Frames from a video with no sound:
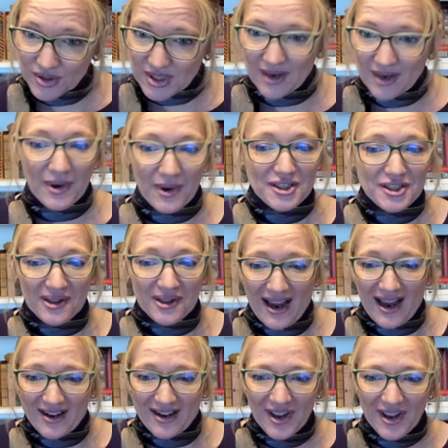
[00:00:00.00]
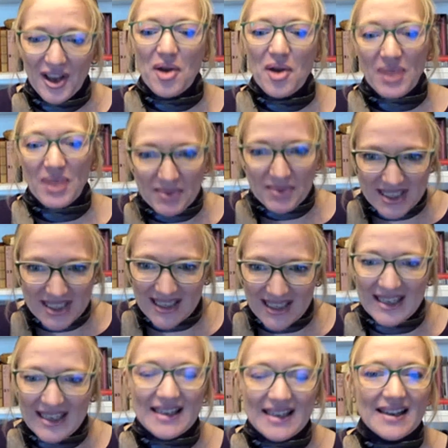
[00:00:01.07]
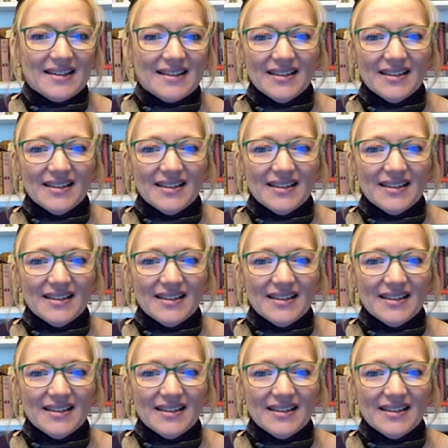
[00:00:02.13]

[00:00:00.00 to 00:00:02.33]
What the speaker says: I watch a lot of BBC